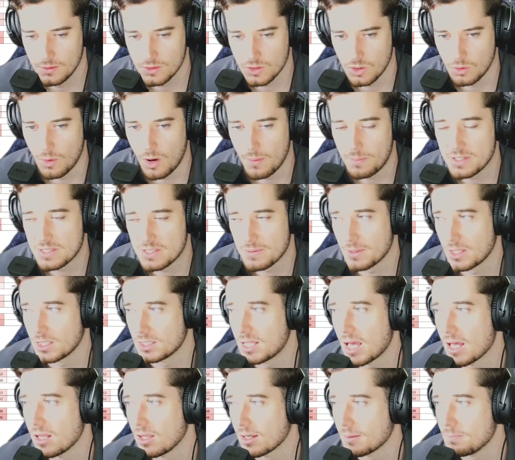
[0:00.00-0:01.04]
So it might be something like
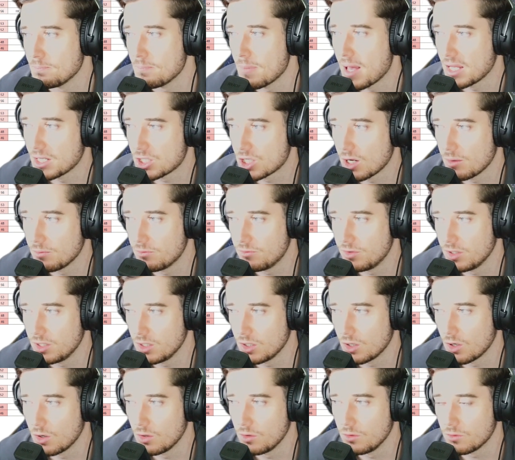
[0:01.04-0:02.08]
that, like matchup
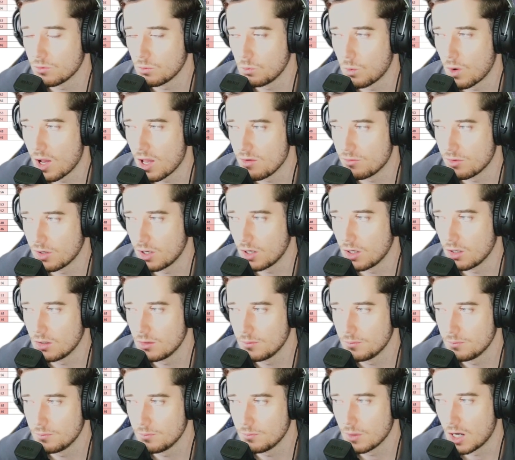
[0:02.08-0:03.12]
videos, waiver
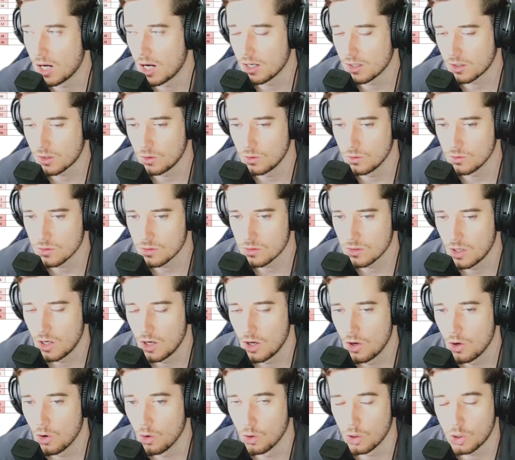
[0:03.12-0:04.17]
articles,
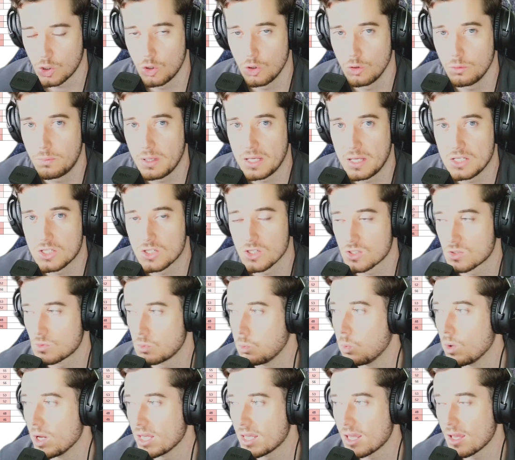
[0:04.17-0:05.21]
or it could be
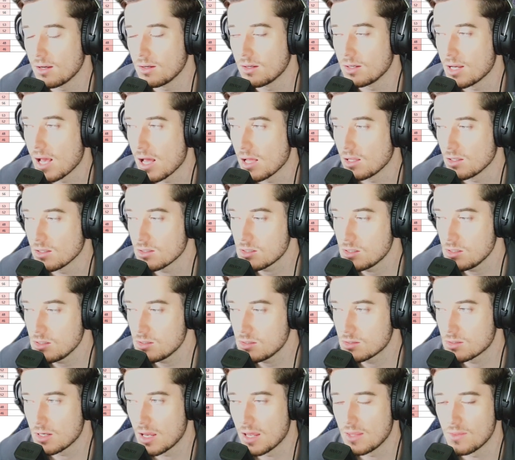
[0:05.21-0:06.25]
just weekend
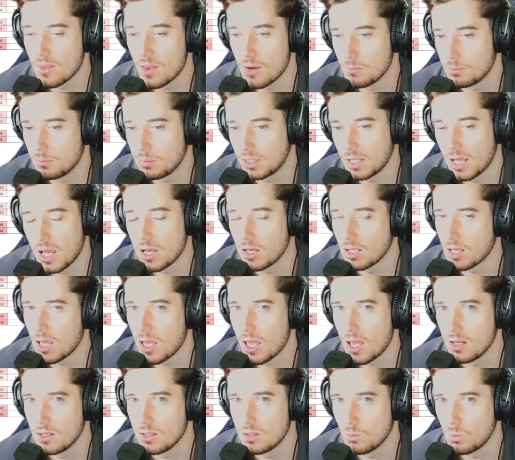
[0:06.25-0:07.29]
analysis and then planning
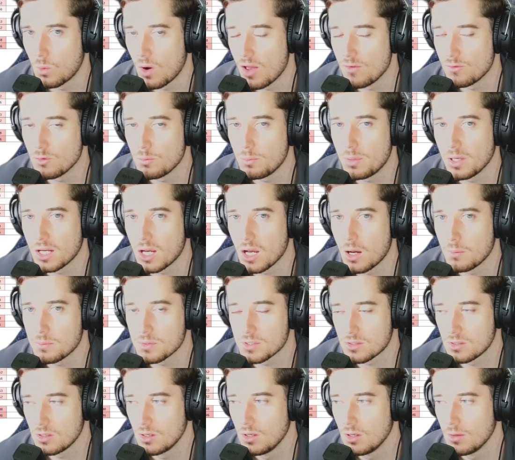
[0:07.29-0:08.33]
ahead the waiver
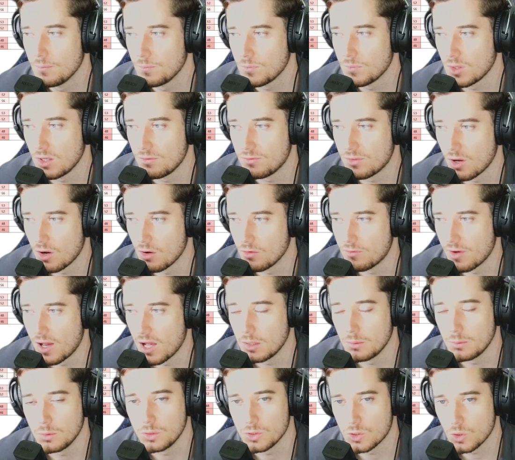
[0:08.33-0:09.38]
pickups if they're
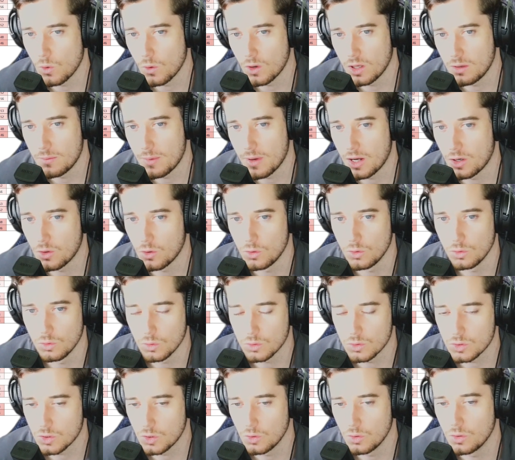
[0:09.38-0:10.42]
available and talking about who
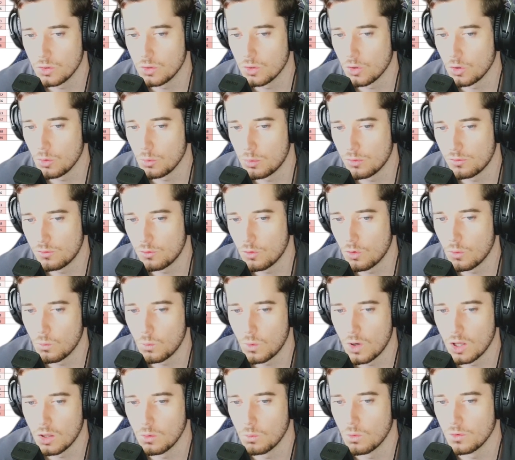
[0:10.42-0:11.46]
looked good, who performed
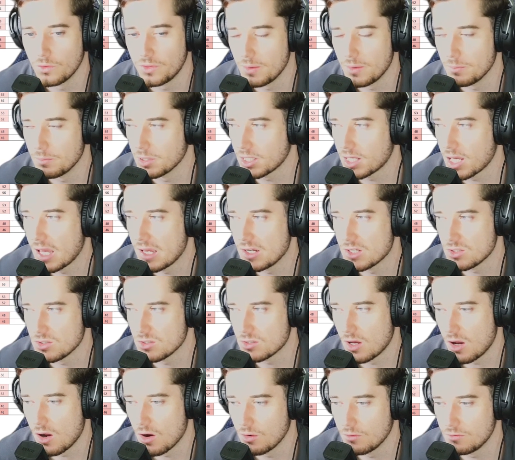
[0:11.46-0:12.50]
well, what the
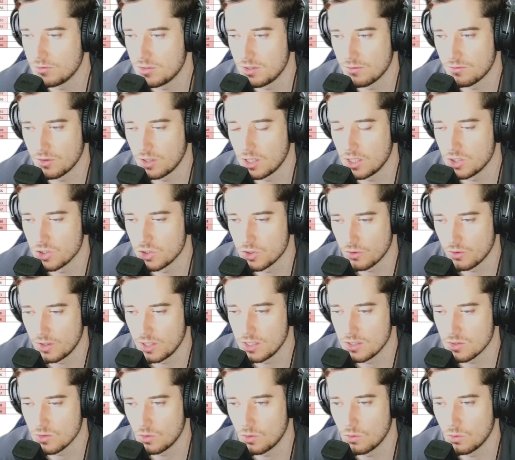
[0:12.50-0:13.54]
implications are of different
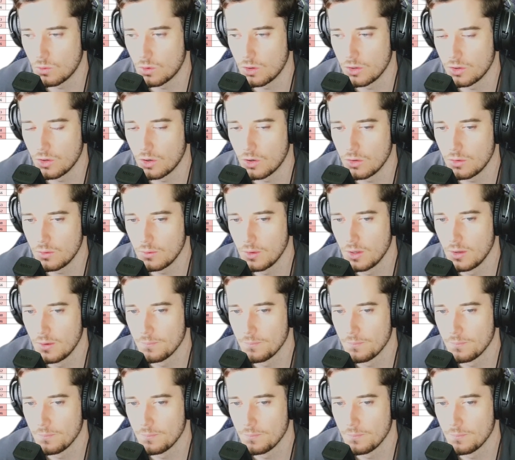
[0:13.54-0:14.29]
injuries or whatnot.